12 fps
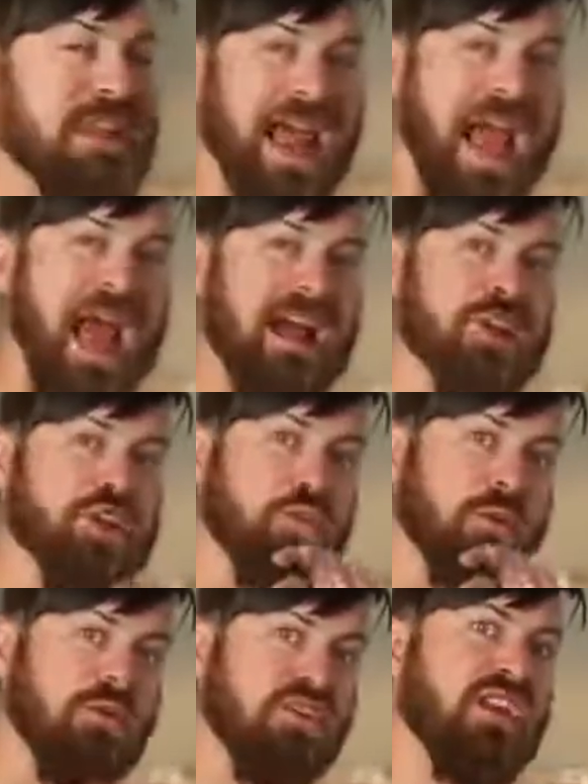the
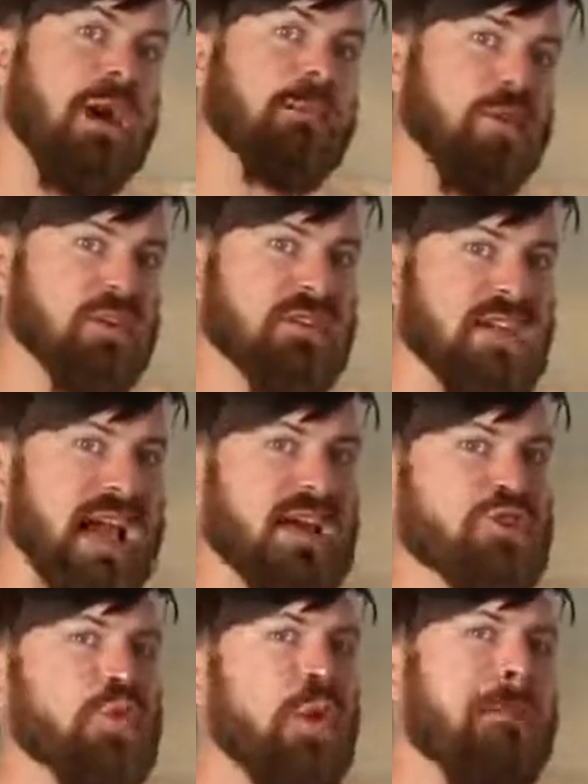actual numbers, the
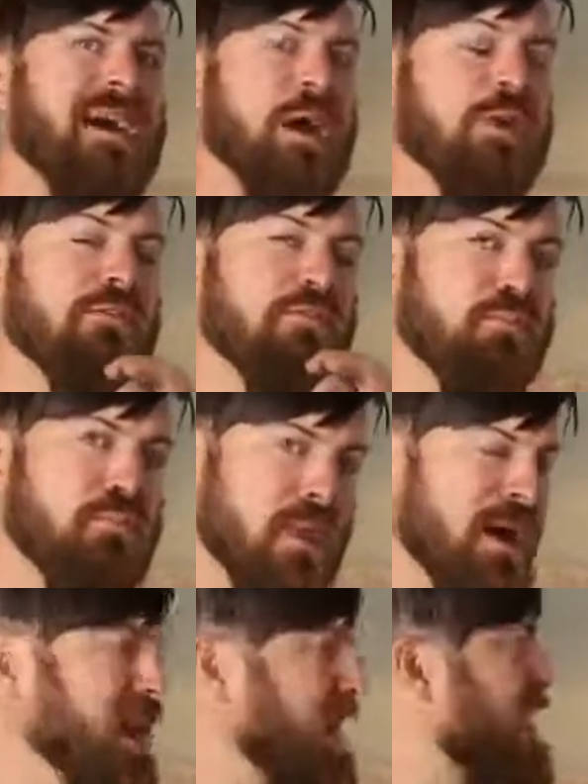actual amount of
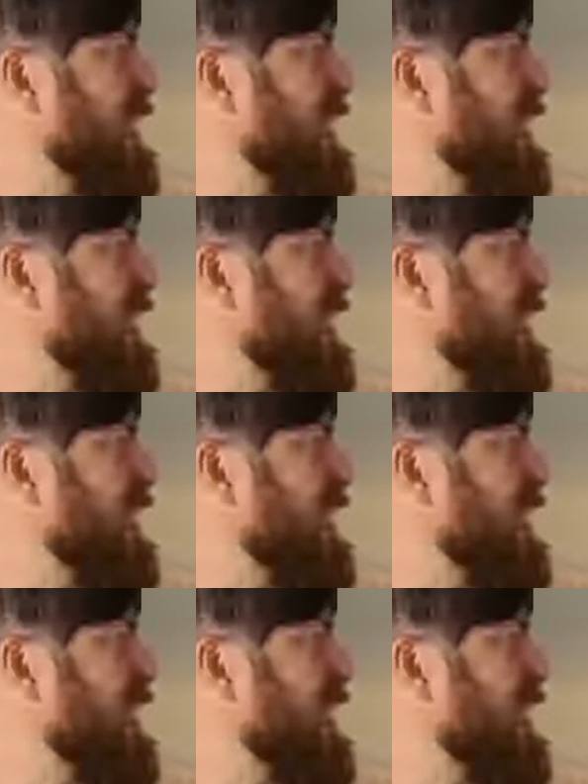money